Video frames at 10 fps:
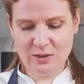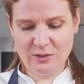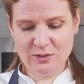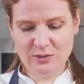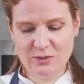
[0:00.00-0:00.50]

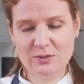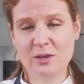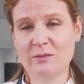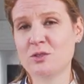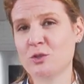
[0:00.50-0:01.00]
going to
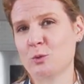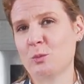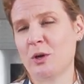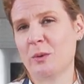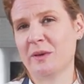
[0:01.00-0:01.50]
serve a dual
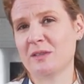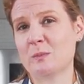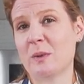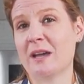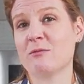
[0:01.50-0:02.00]

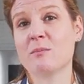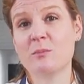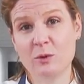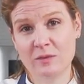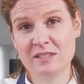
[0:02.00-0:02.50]
purpose by
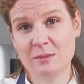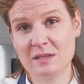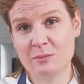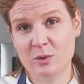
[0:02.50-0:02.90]
removing some of the